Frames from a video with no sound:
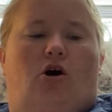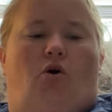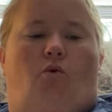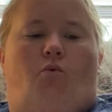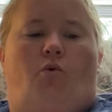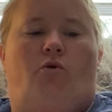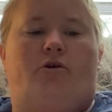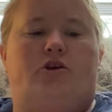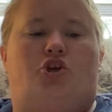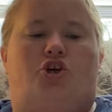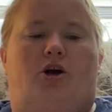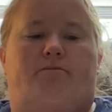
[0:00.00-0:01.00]
Aurora
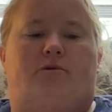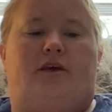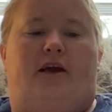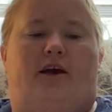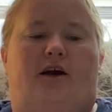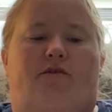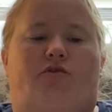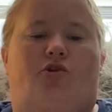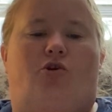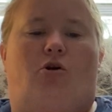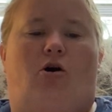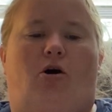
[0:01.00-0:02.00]
jumped and covered
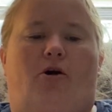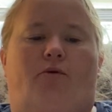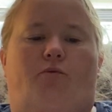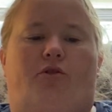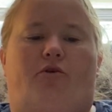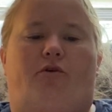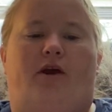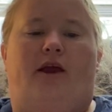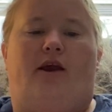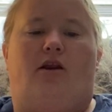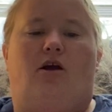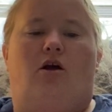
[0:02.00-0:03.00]
her heart with her
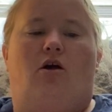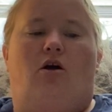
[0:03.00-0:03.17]
hand.